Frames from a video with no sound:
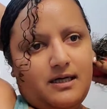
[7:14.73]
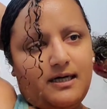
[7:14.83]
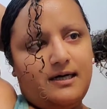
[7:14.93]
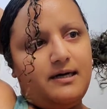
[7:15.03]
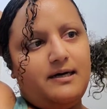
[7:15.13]

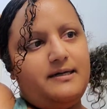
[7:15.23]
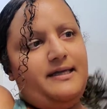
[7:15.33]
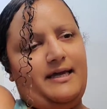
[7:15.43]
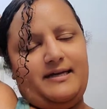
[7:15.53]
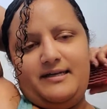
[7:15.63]

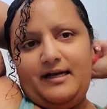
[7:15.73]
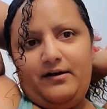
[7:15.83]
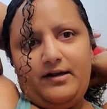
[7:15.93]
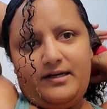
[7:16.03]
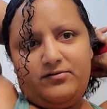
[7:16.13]
how
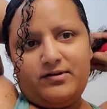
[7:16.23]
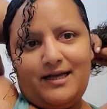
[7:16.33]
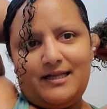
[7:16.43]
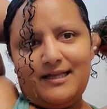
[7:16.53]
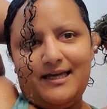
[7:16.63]
can you
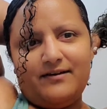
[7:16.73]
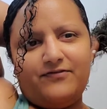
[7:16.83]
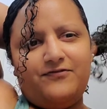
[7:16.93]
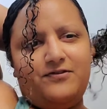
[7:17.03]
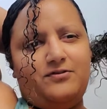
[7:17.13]
not like
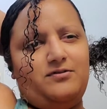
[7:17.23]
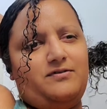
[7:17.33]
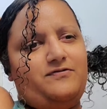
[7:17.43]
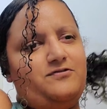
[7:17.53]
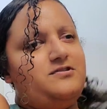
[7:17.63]
food?
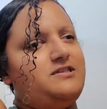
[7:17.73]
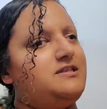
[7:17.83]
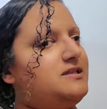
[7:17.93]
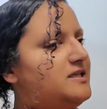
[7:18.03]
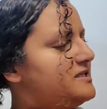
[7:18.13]
Food's
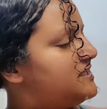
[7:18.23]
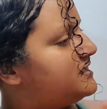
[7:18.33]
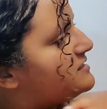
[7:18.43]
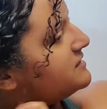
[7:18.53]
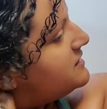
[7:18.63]
delicious.